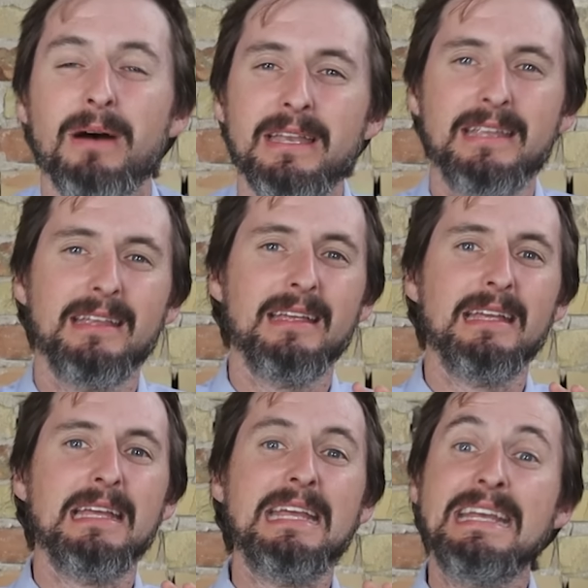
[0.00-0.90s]
But
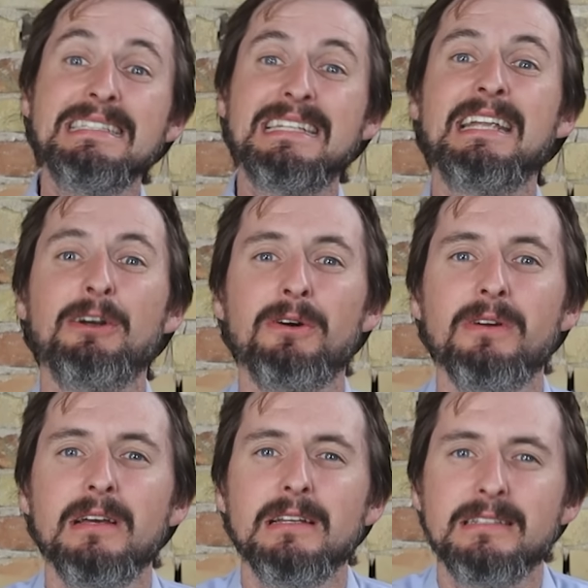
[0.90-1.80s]
he's
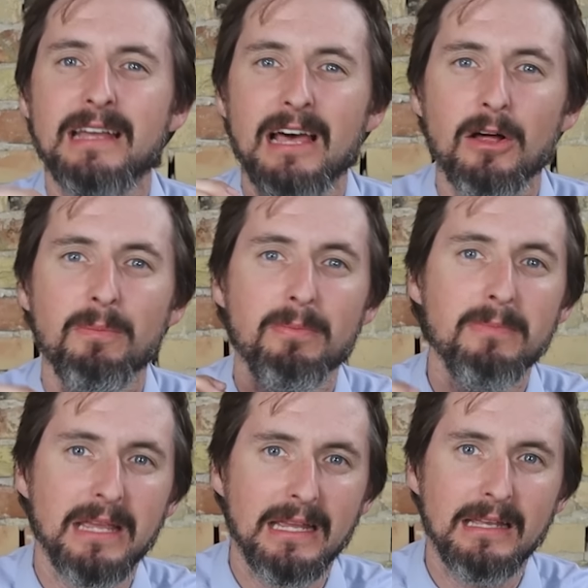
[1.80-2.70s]
here to help
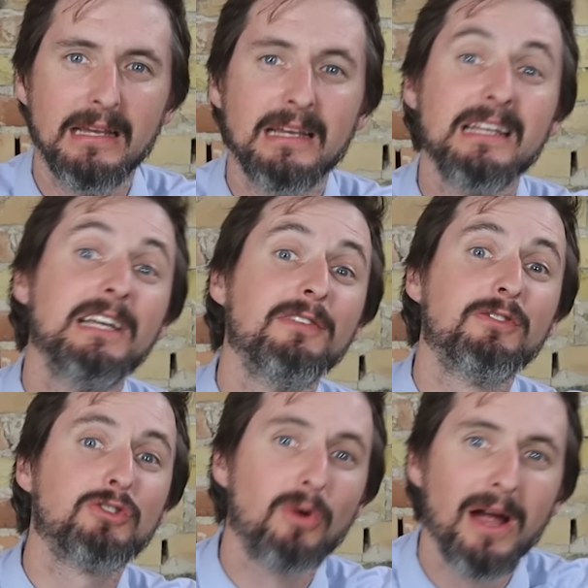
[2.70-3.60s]
me
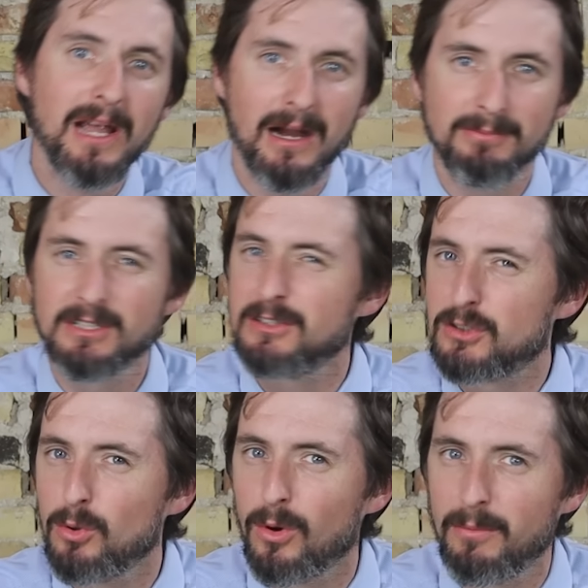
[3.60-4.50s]
give triops a
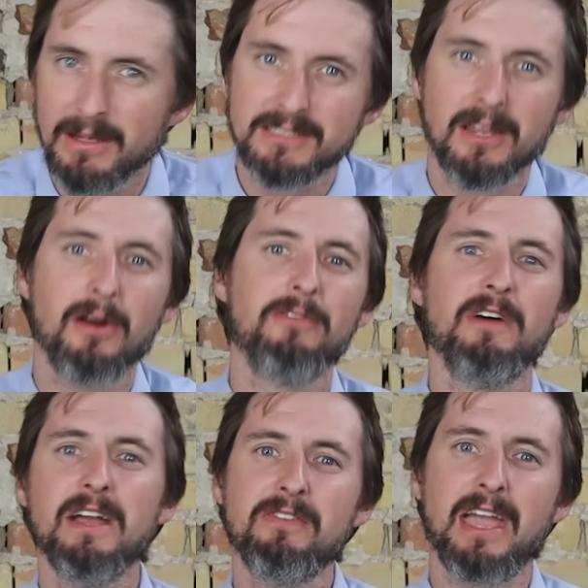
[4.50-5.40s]
score based on our
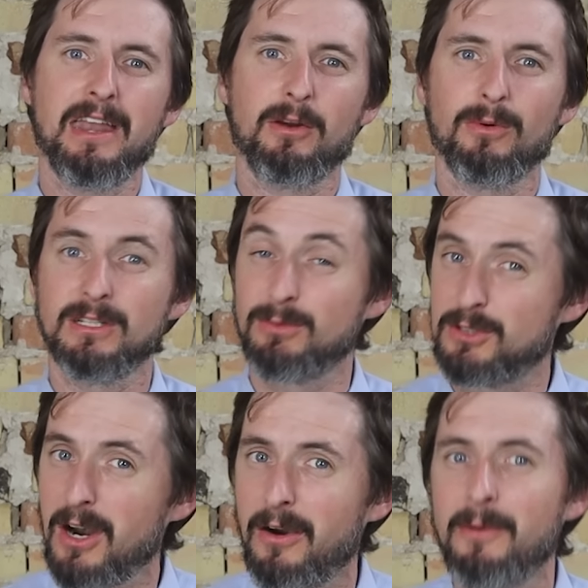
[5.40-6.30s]
five categories,
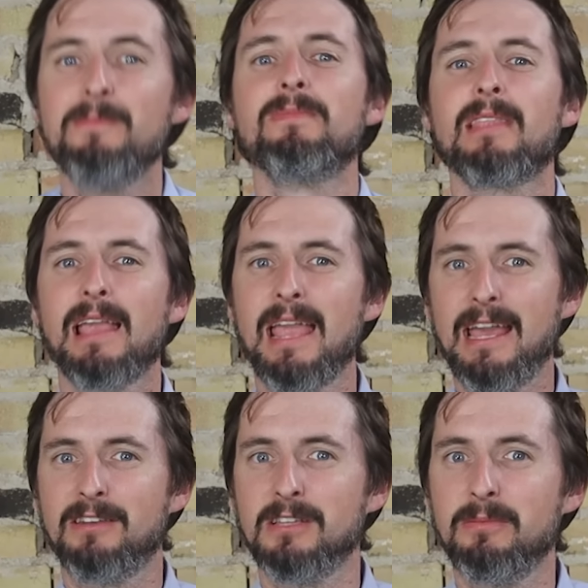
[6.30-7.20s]
which are
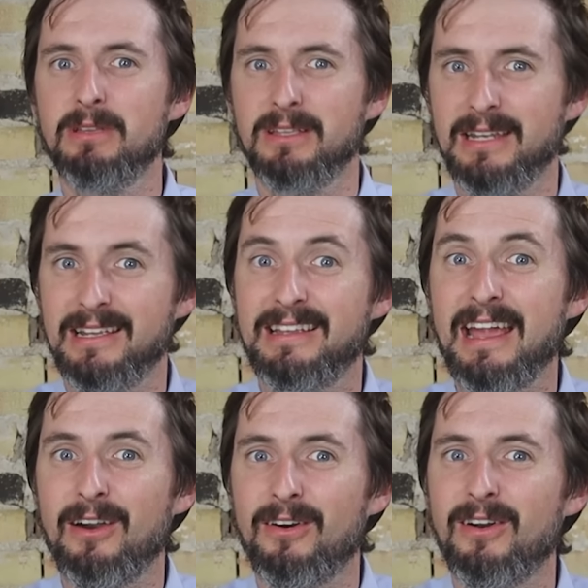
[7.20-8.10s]
handleability,
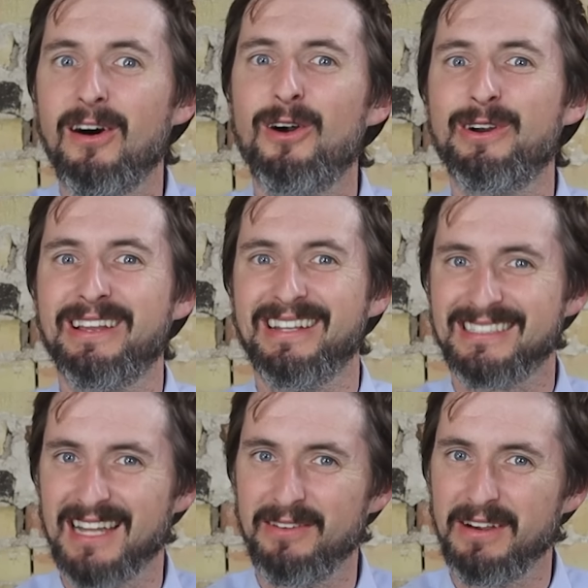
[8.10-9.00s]
care,
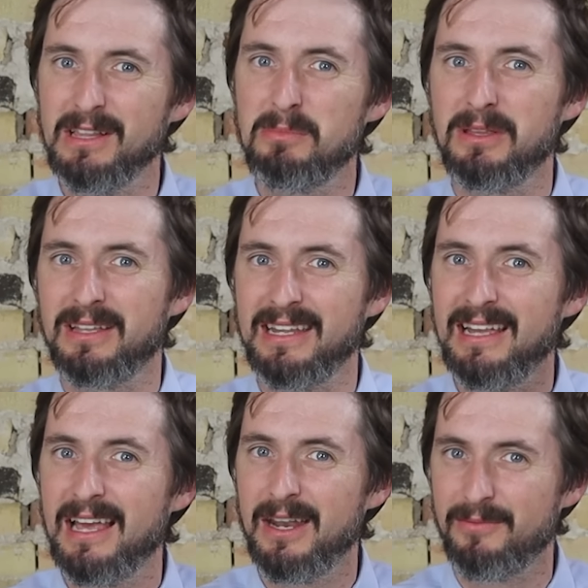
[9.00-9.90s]
hardiness,
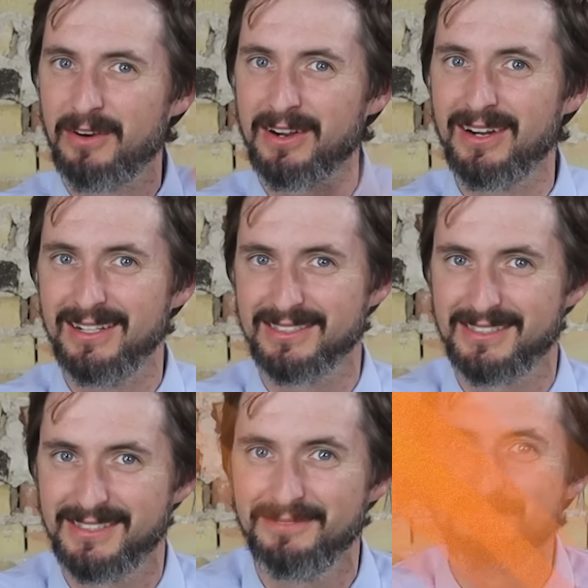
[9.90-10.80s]
availability, and upfront costs.